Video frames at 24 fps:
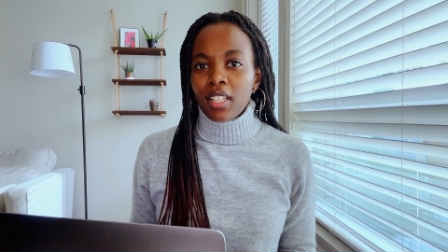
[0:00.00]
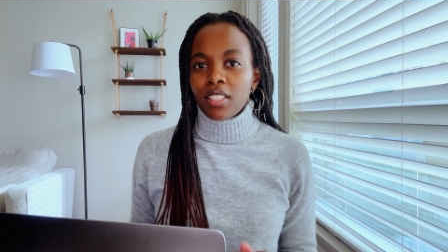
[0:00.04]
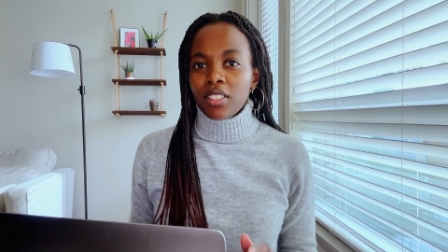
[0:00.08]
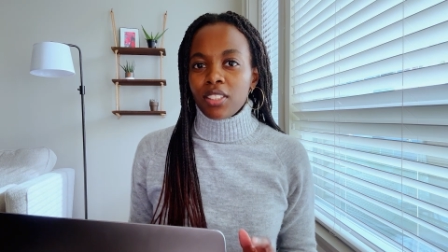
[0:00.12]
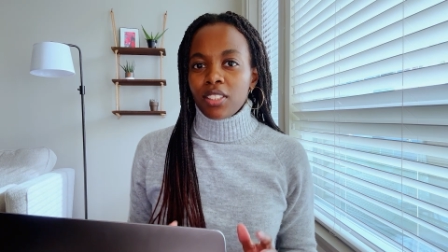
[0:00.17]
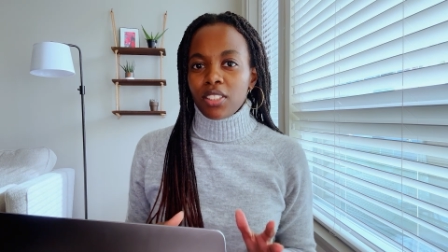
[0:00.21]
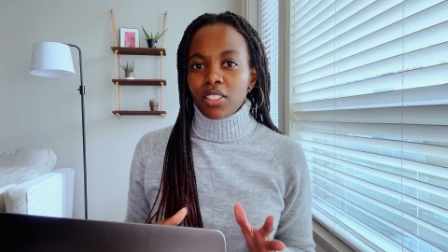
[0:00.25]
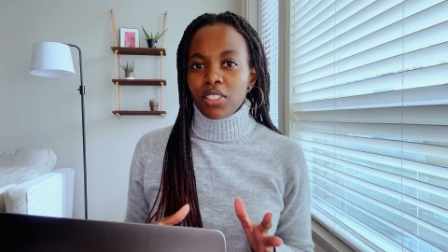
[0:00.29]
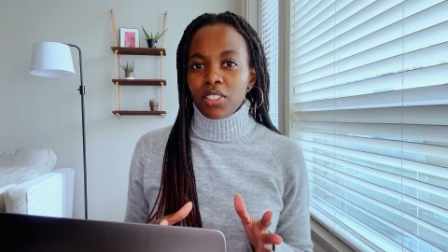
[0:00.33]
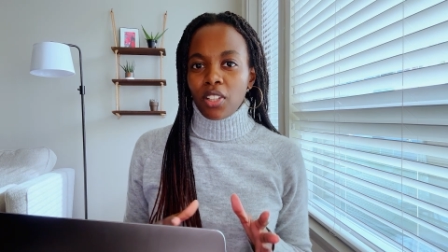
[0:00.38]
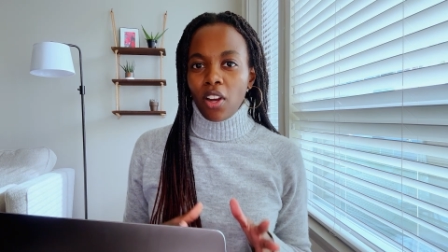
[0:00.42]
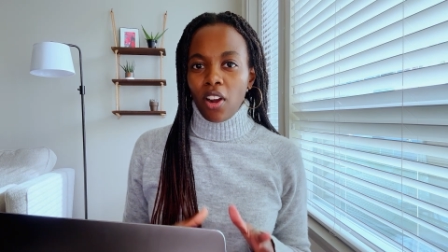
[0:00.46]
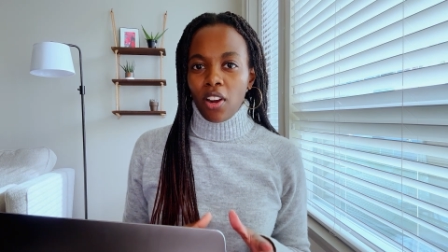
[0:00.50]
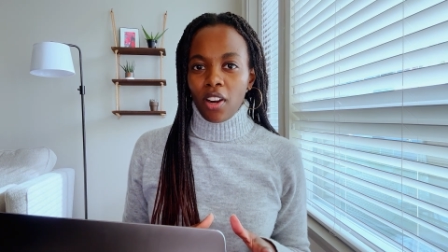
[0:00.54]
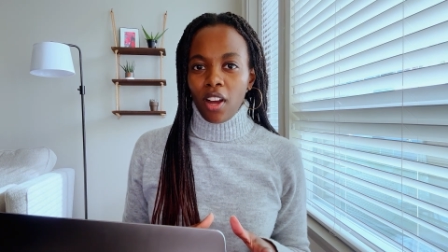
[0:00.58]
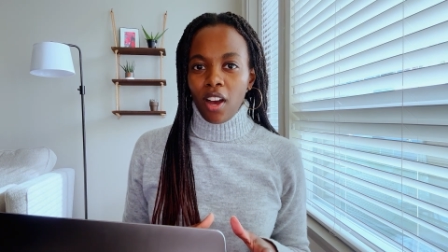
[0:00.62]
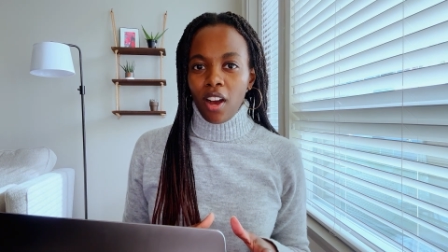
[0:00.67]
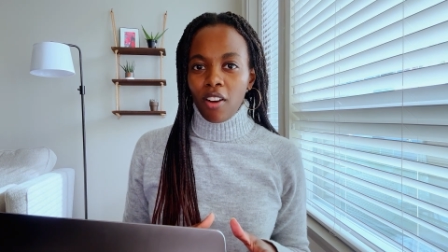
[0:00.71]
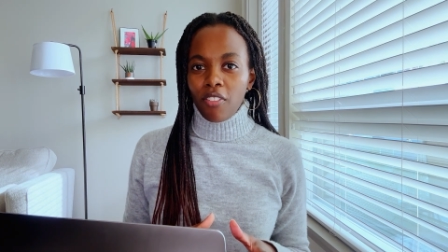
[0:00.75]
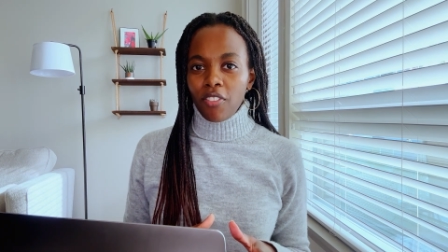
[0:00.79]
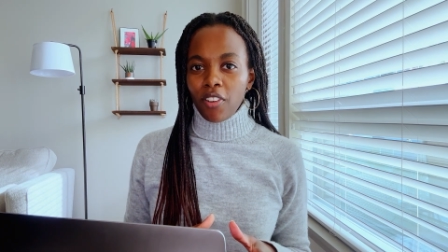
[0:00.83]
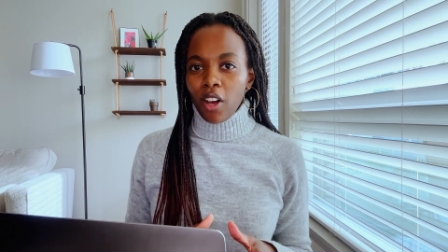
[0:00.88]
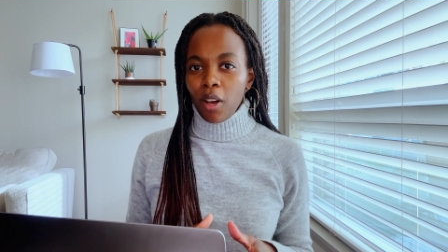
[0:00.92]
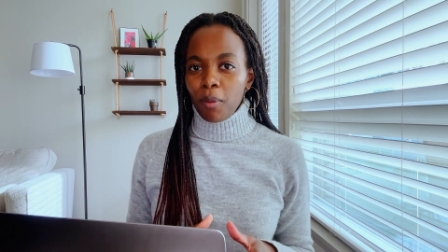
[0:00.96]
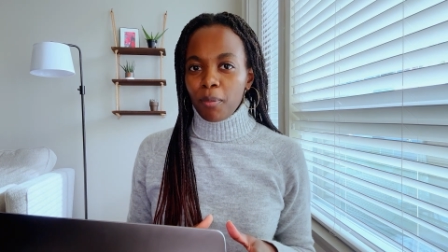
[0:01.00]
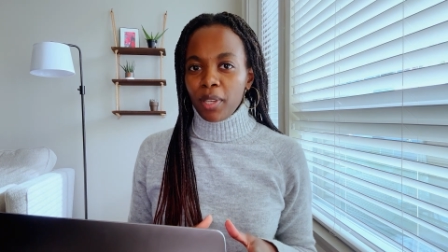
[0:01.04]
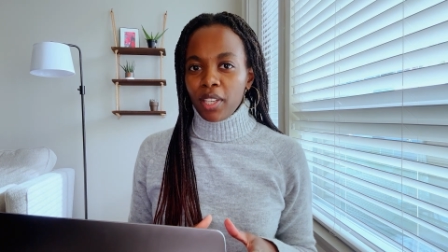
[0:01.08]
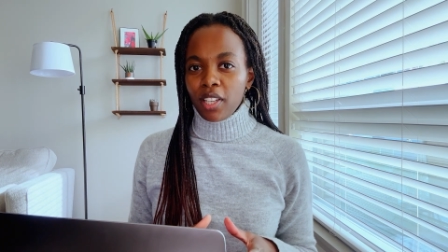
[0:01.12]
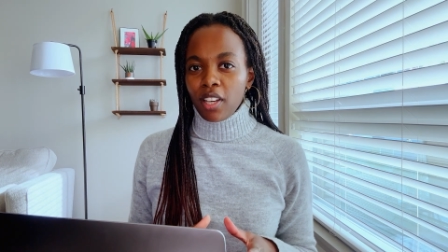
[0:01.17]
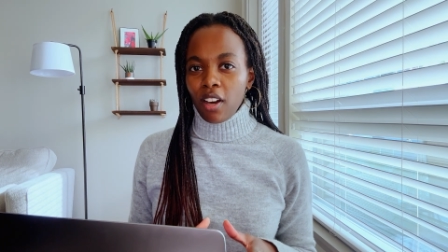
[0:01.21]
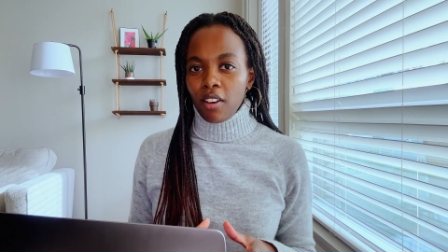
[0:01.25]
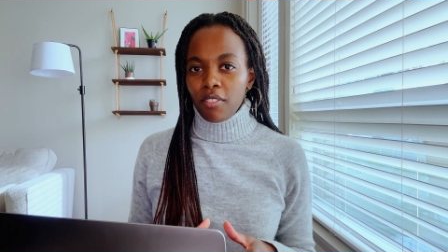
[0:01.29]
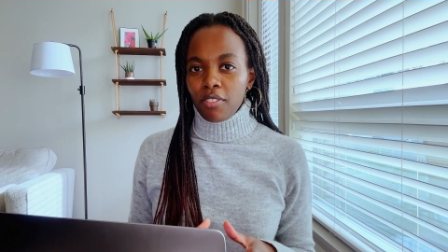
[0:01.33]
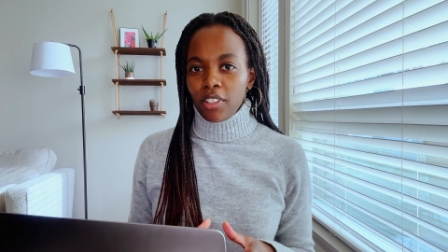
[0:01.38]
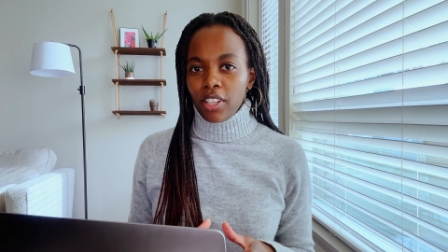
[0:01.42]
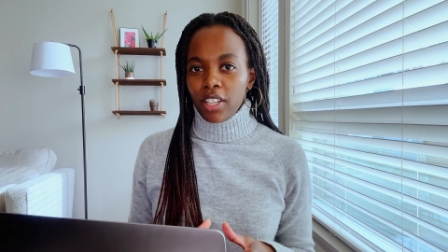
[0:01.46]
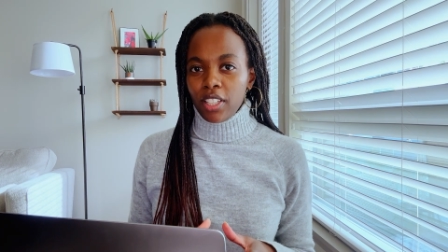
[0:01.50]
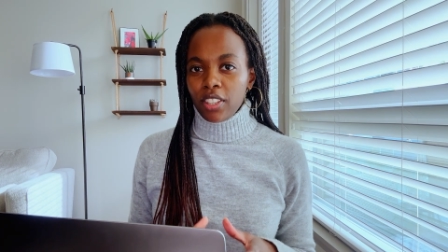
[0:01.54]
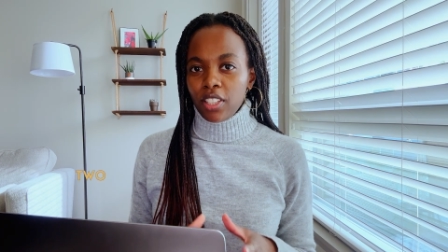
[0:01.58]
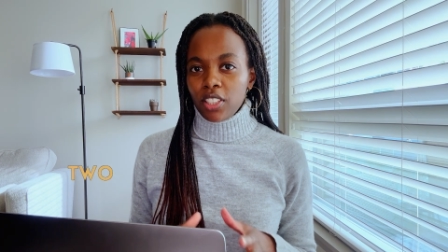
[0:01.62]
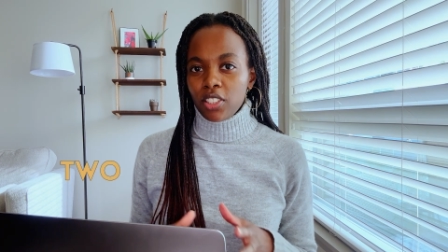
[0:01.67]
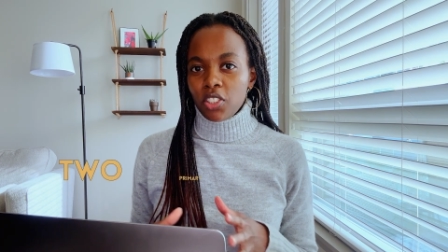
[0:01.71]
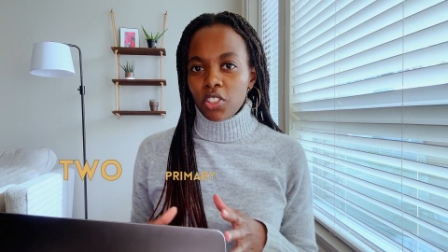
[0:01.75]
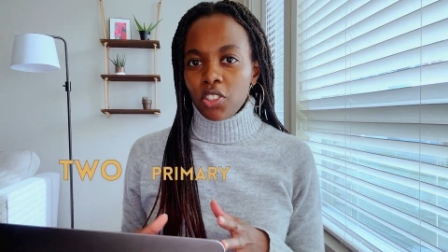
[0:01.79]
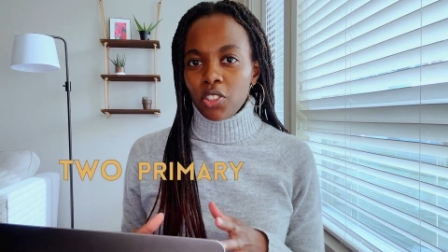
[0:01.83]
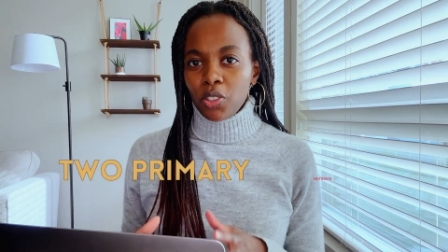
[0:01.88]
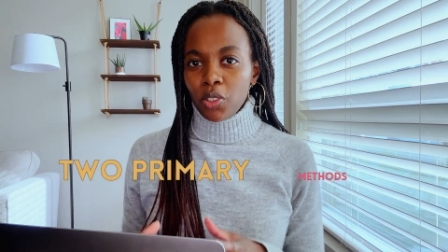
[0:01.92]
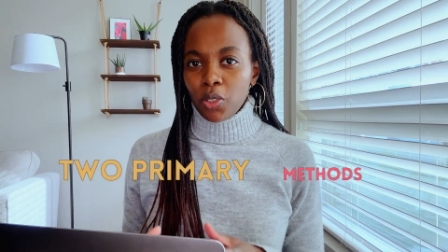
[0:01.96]
To start off, I'll be covering the
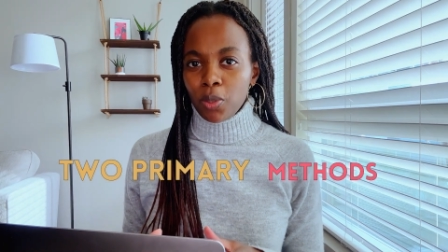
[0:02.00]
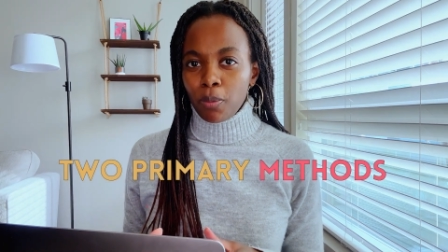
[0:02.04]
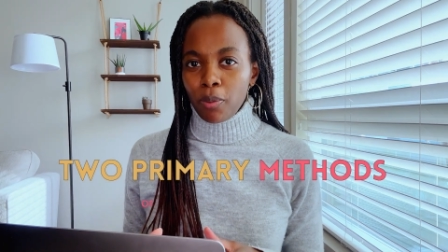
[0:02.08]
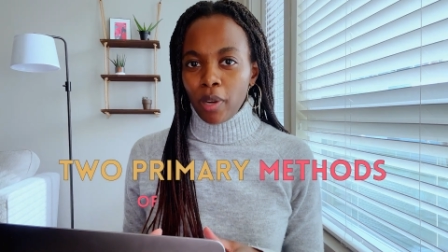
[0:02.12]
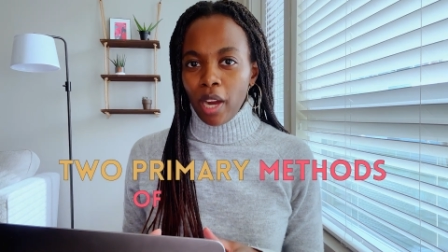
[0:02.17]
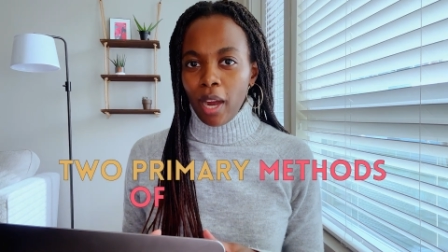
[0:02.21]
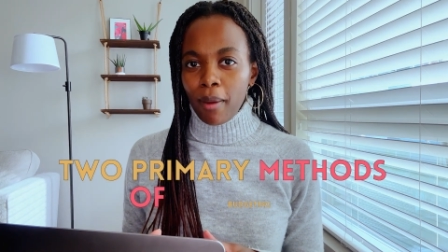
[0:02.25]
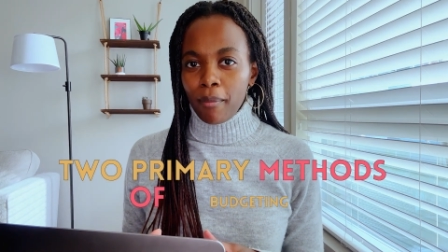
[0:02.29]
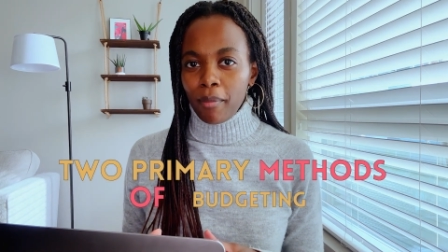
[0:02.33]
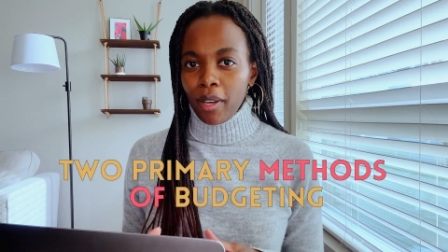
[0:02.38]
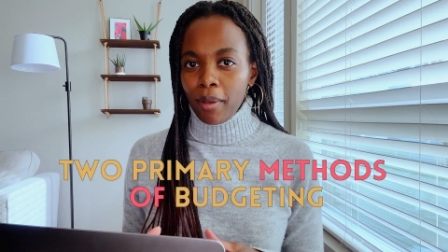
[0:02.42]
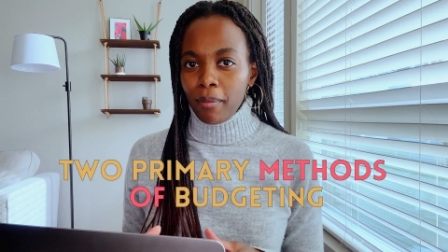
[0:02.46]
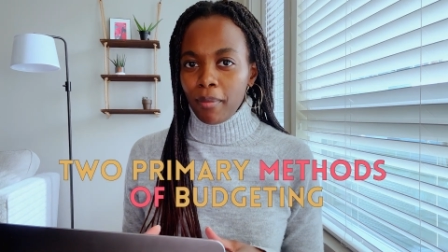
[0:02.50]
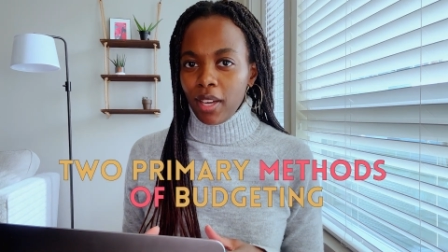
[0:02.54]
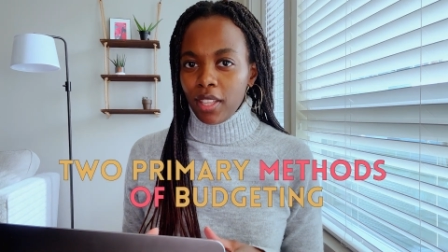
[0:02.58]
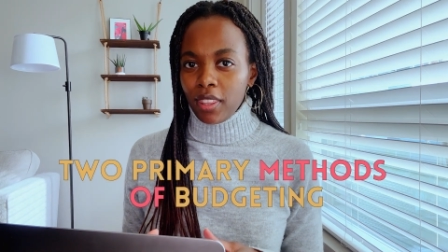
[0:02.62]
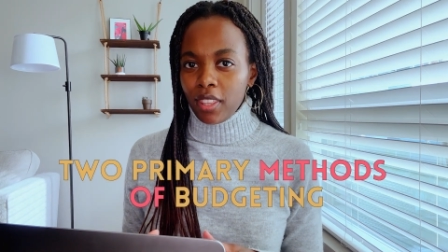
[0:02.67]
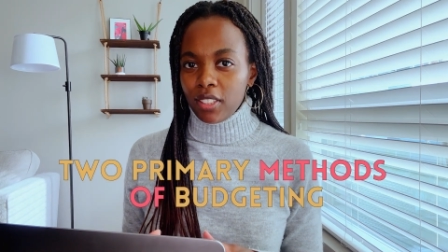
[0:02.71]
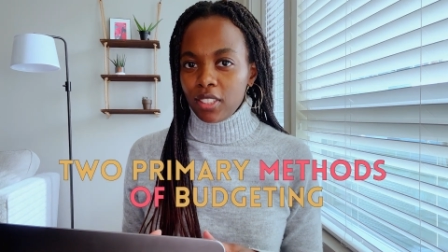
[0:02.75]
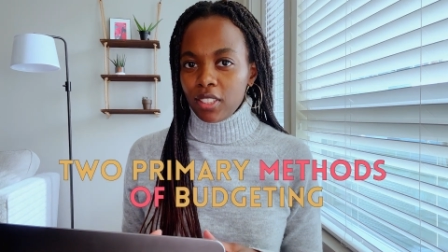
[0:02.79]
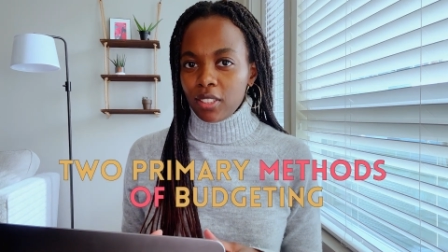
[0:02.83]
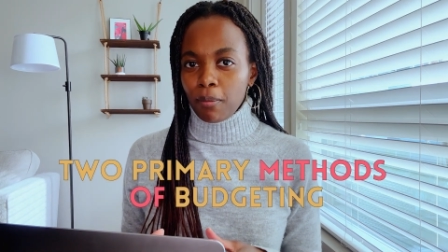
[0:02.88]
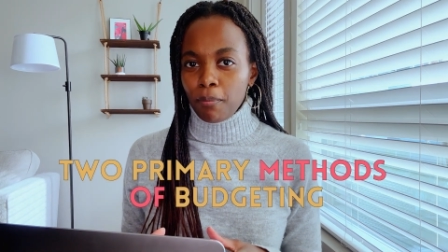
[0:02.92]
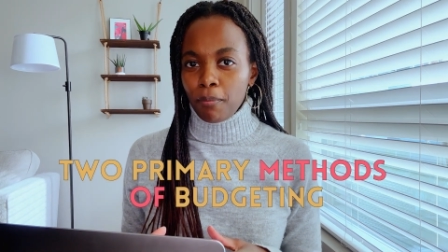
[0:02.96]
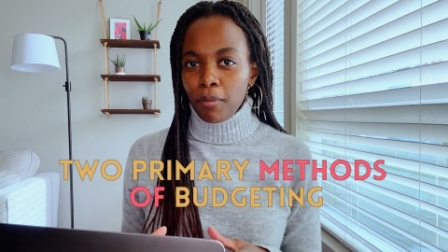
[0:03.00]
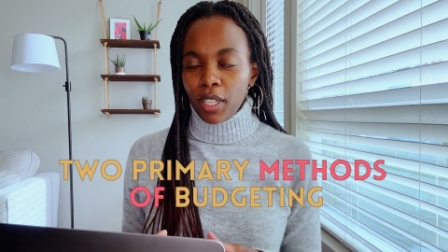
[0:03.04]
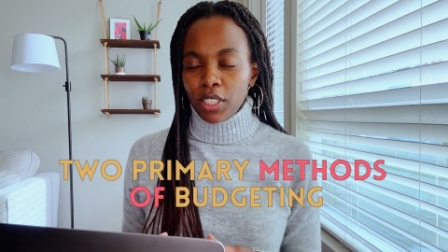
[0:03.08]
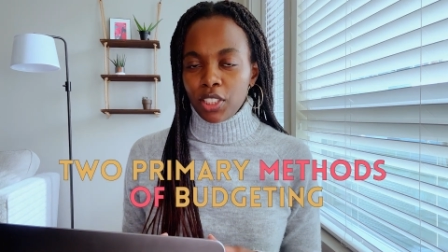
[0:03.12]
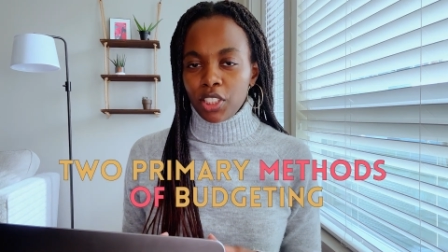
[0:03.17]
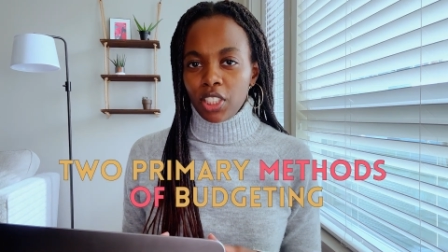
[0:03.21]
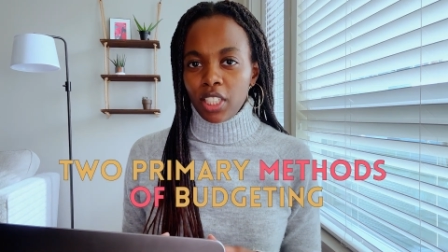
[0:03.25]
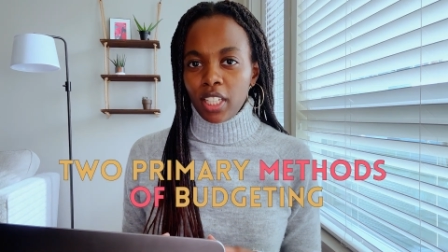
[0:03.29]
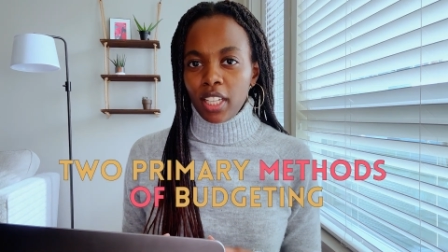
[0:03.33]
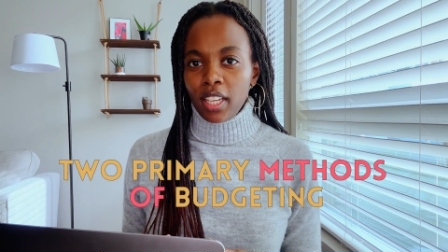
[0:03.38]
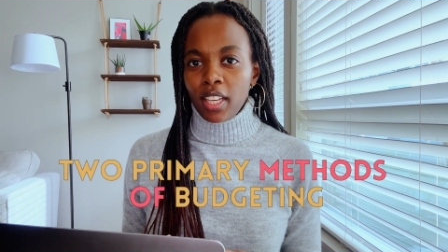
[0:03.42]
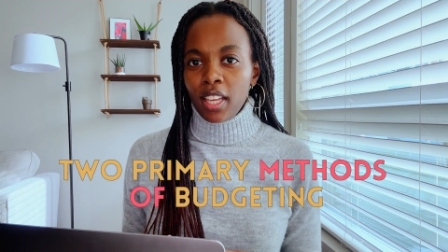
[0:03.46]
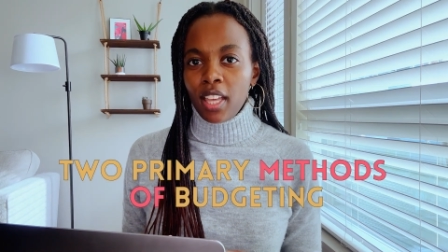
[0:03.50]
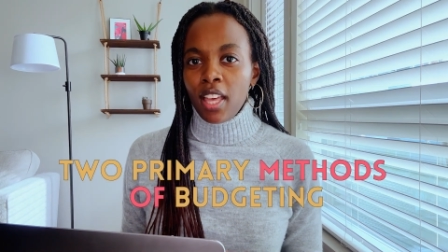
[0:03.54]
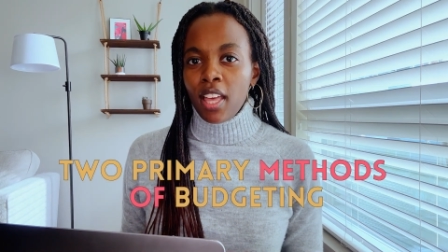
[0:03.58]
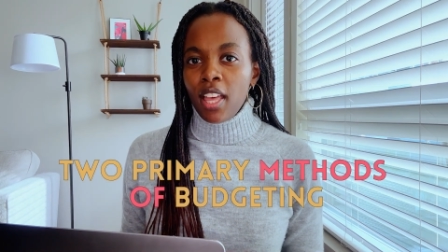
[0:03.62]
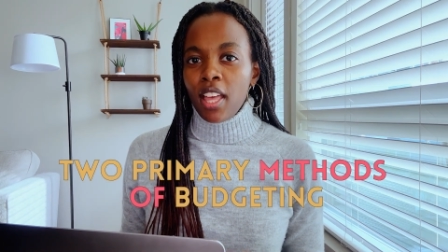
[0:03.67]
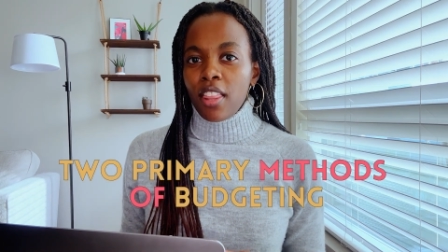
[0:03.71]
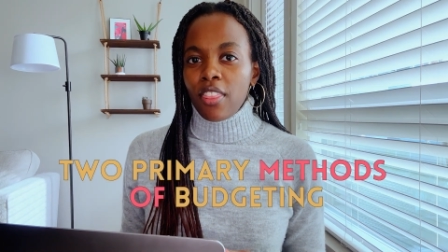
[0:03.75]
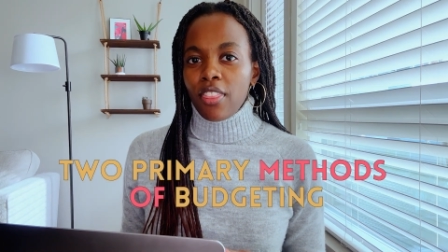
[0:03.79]
two primary methods of budgeting,